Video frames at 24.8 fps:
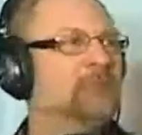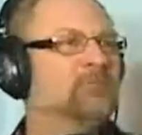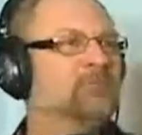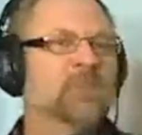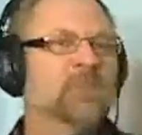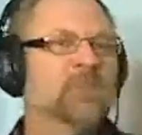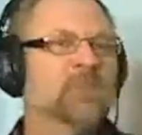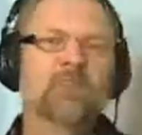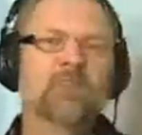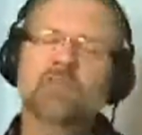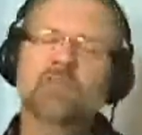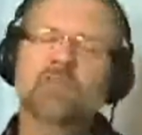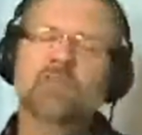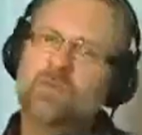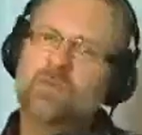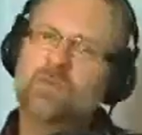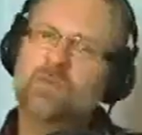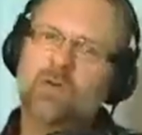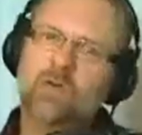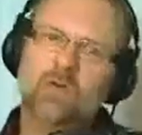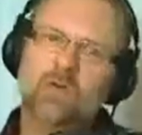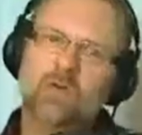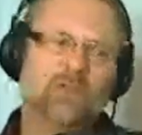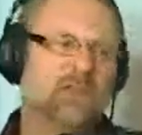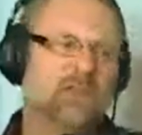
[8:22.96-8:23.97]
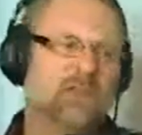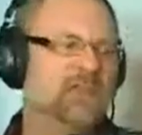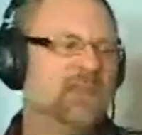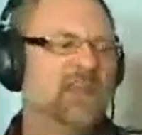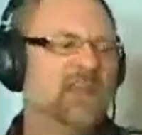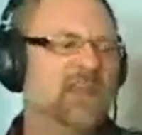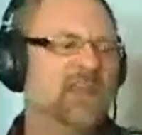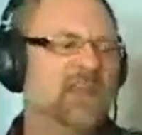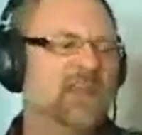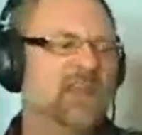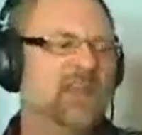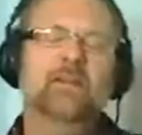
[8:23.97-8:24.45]
Do you know that
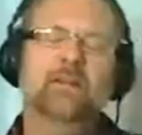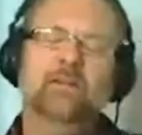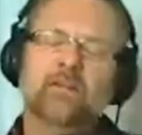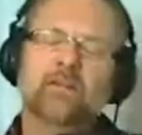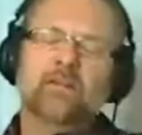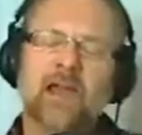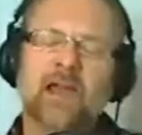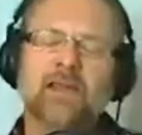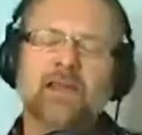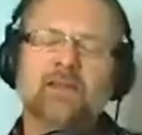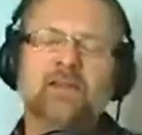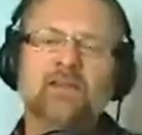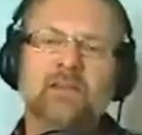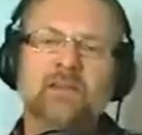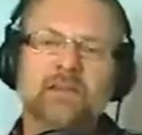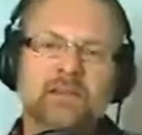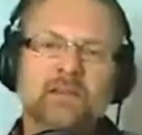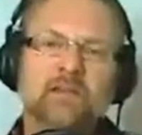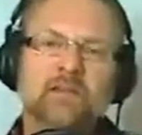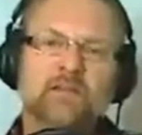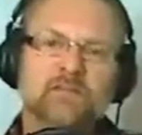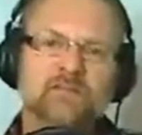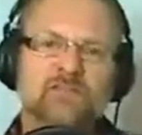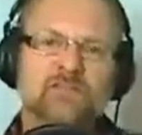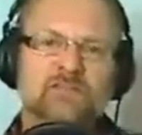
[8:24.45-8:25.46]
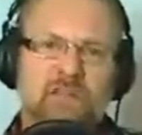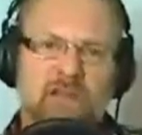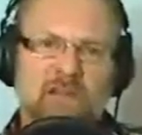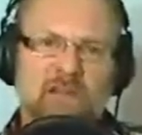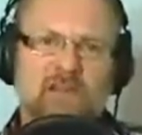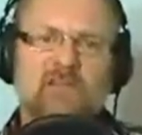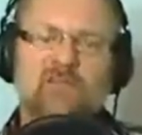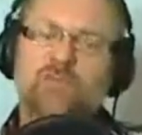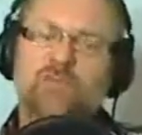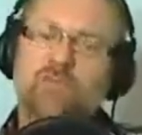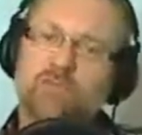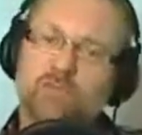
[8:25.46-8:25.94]
they've had clinical studies
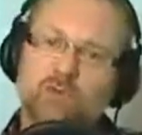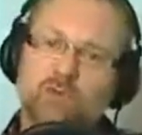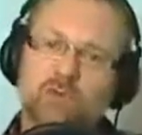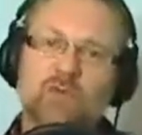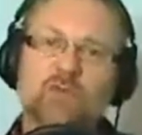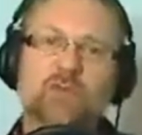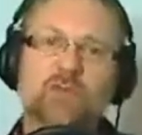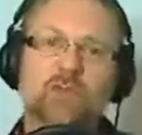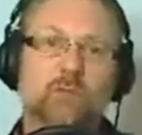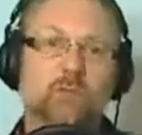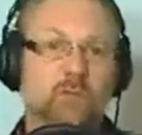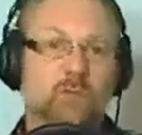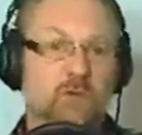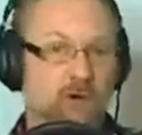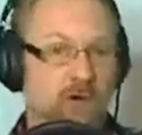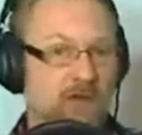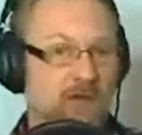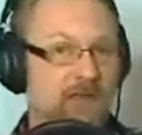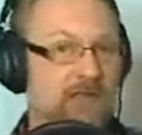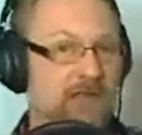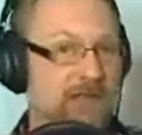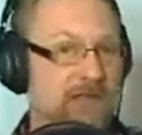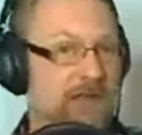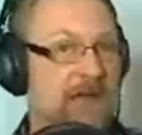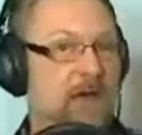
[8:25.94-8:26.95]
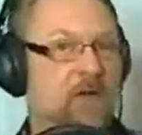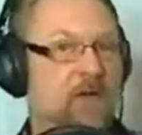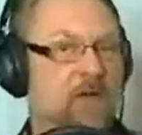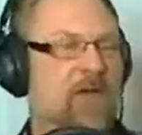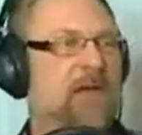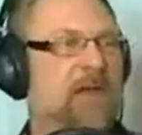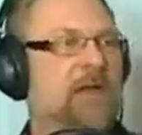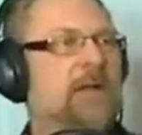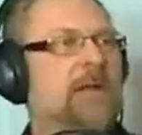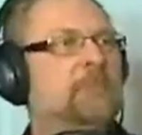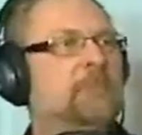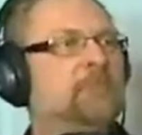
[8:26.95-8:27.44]
proving beyond a doubt
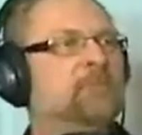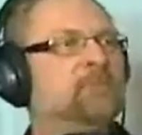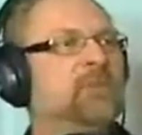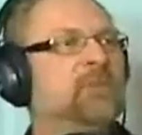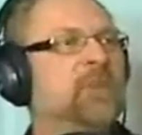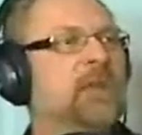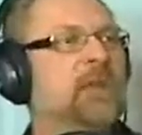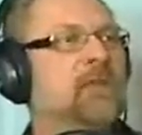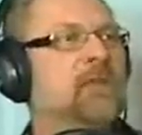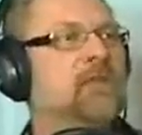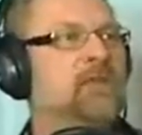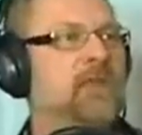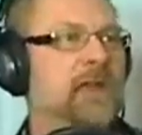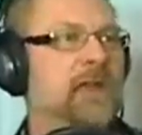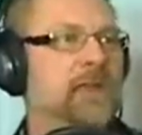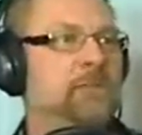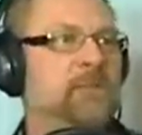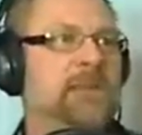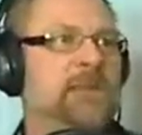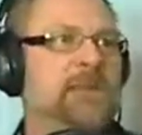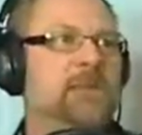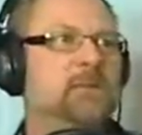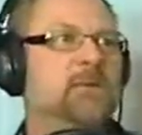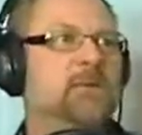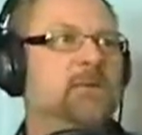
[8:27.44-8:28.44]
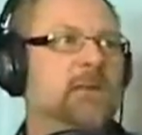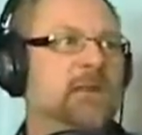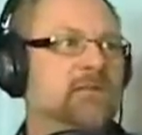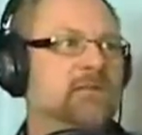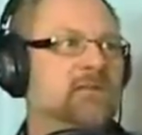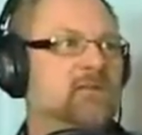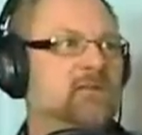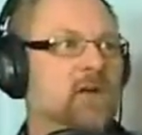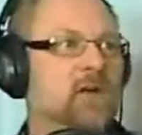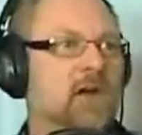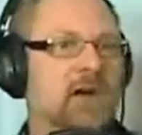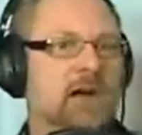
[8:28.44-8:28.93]
that people have
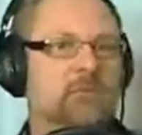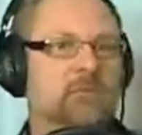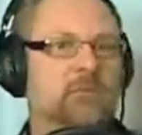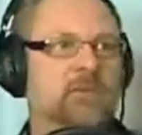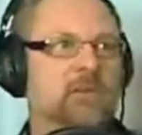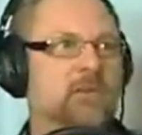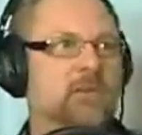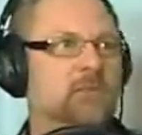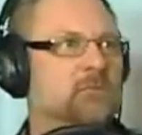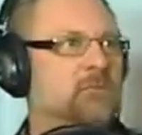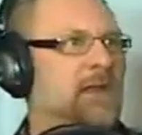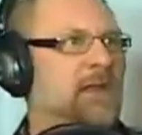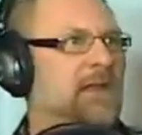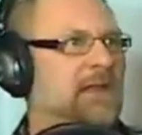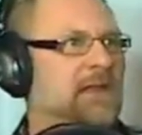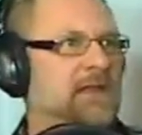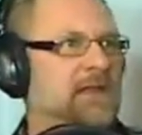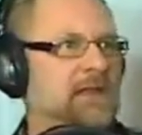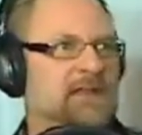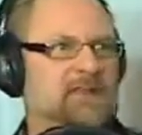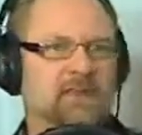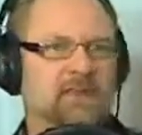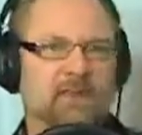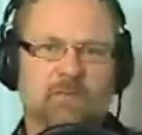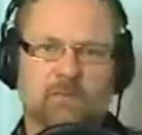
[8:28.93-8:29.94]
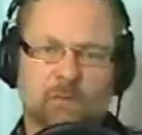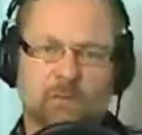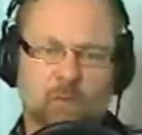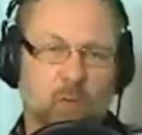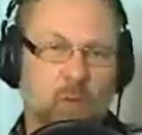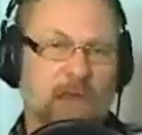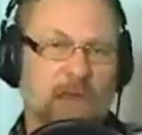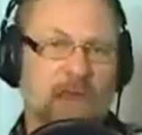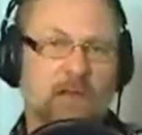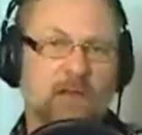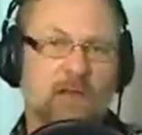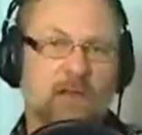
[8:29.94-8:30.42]
stopped many things, that
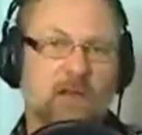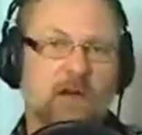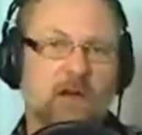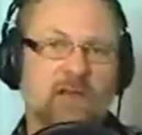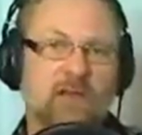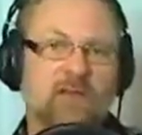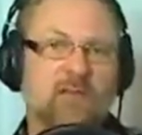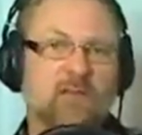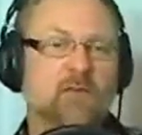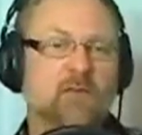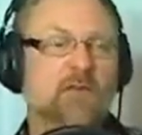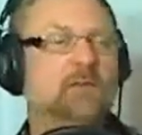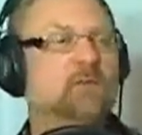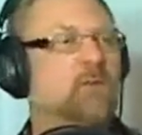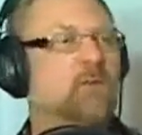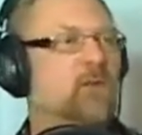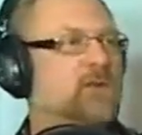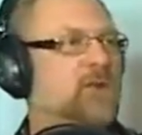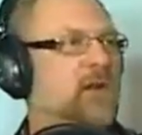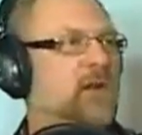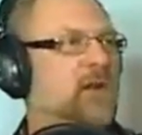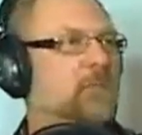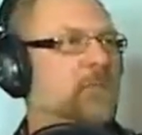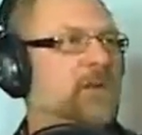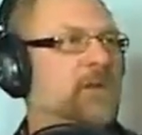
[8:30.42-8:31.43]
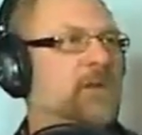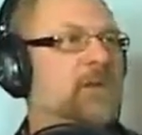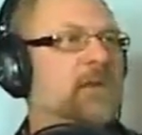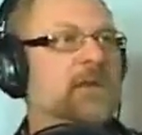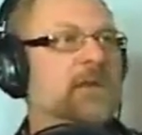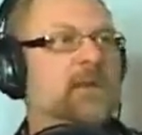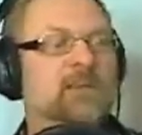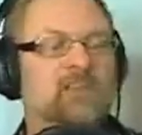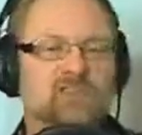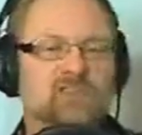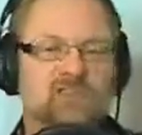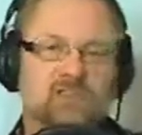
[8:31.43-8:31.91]
weight loss through hypnotherapy,
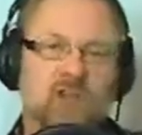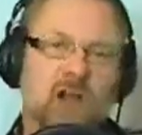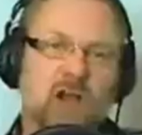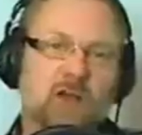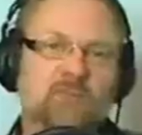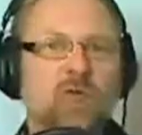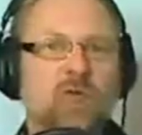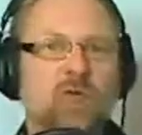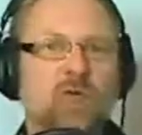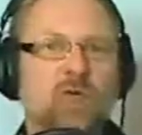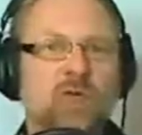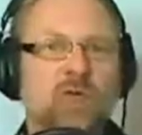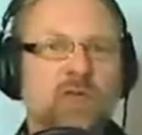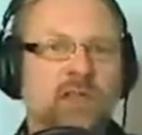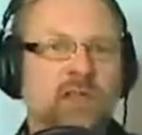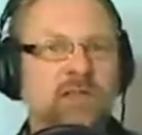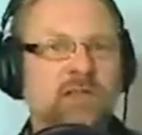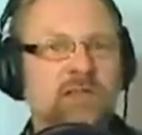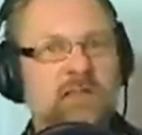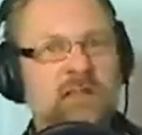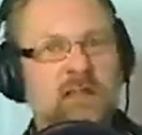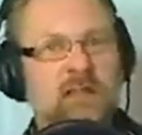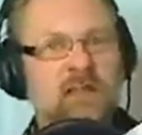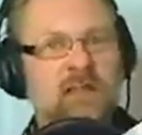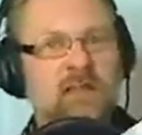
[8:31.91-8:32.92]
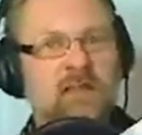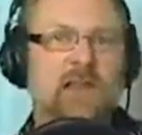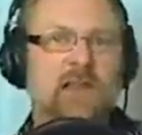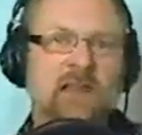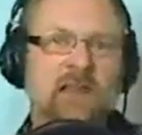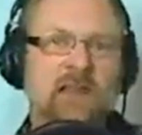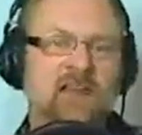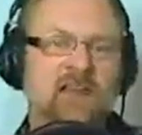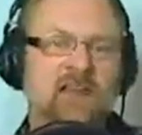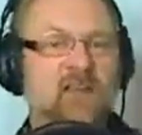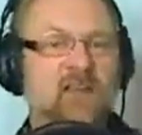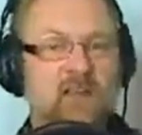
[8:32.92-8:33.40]
stopped smoking, tension
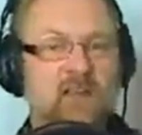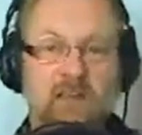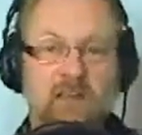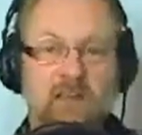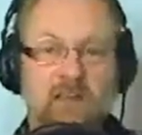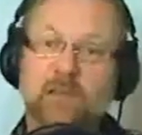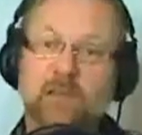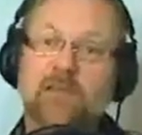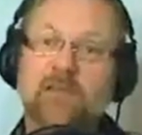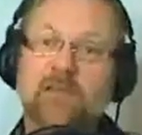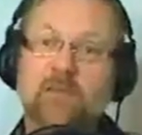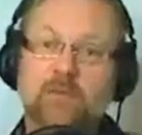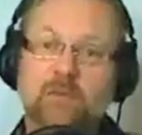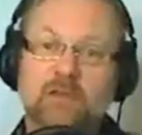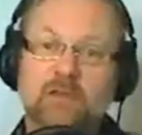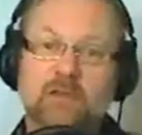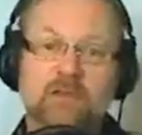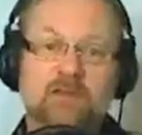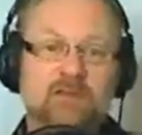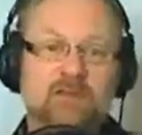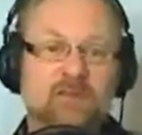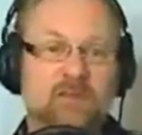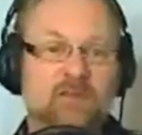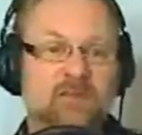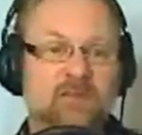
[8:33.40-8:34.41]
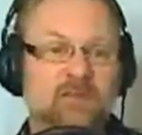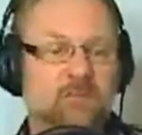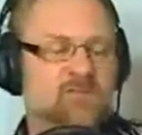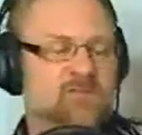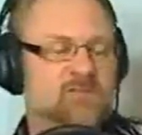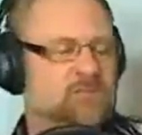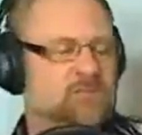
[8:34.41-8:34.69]
headaches, limited belief systems?